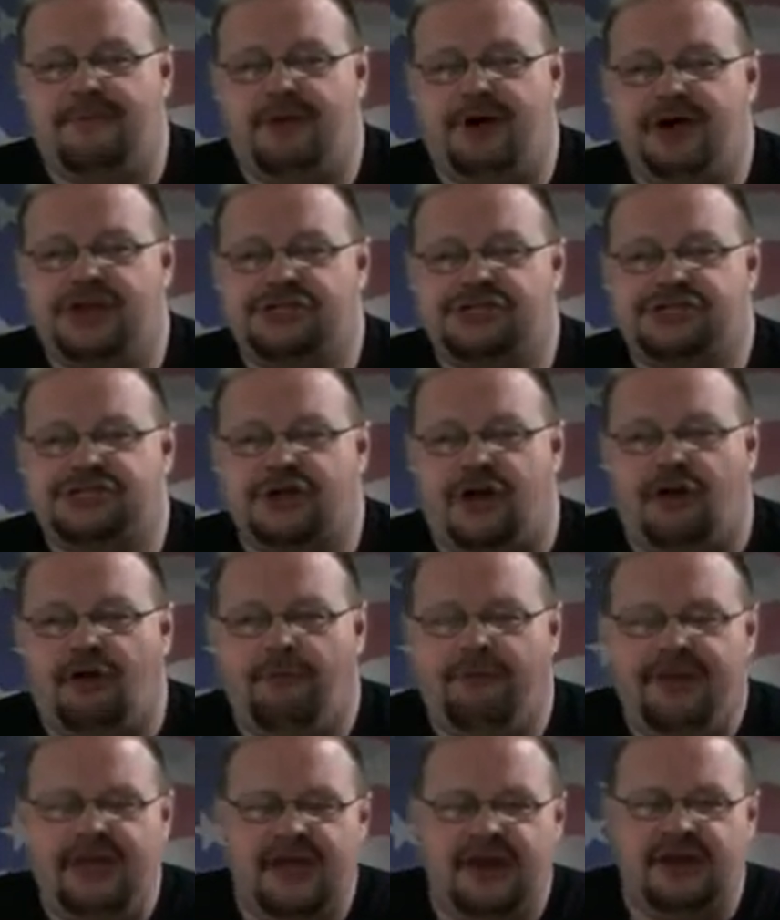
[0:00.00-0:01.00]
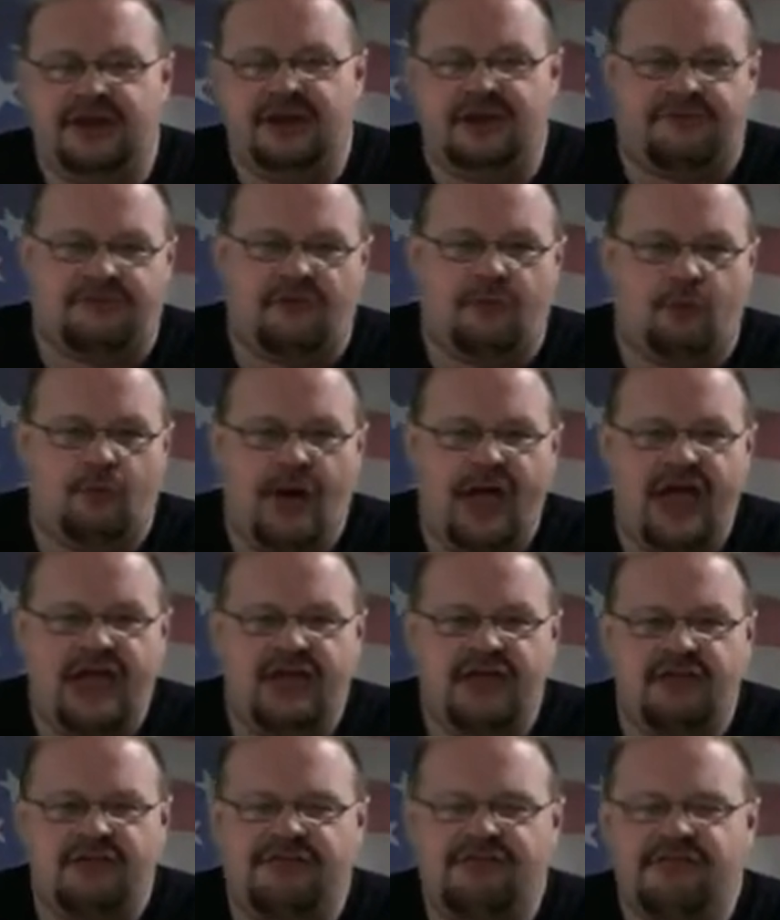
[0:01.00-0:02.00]
Bush, albeit in different
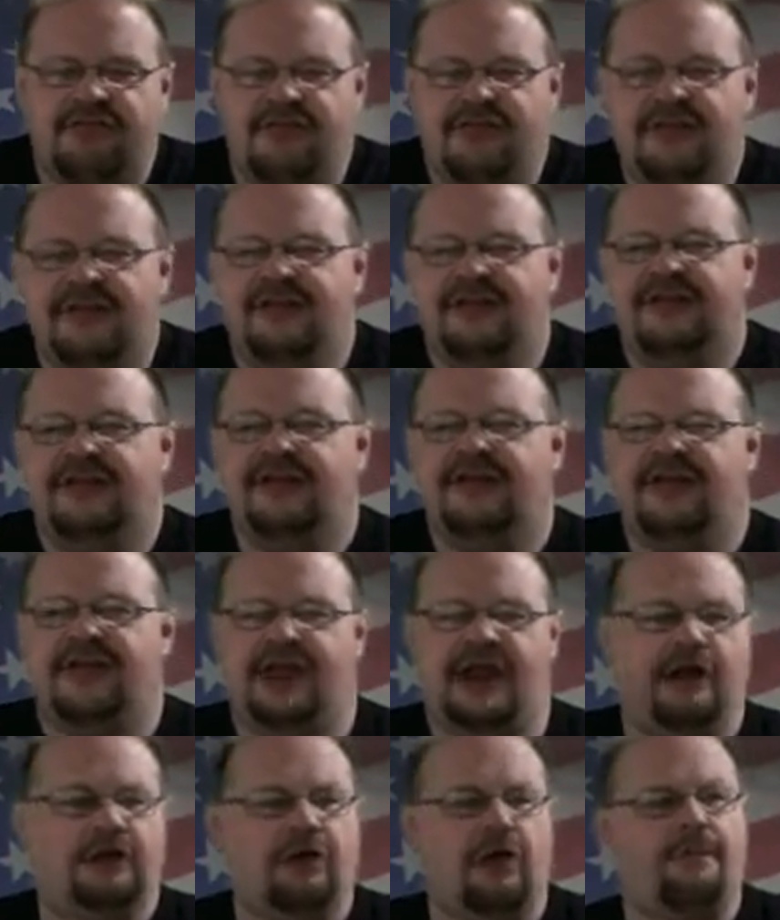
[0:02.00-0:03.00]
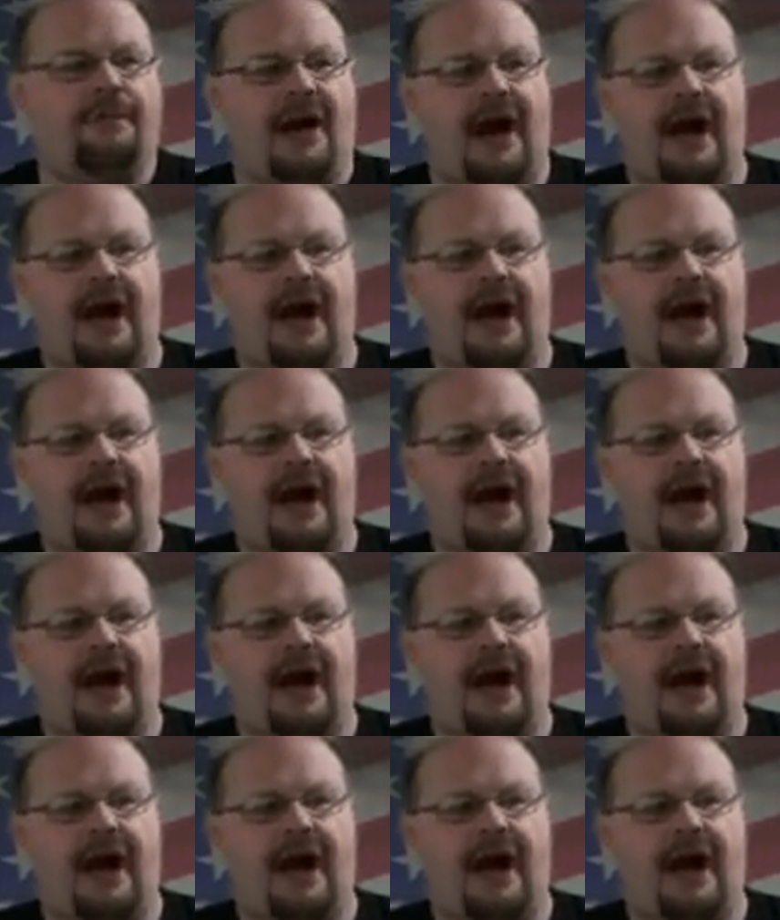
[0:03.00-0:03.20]
ways, You know,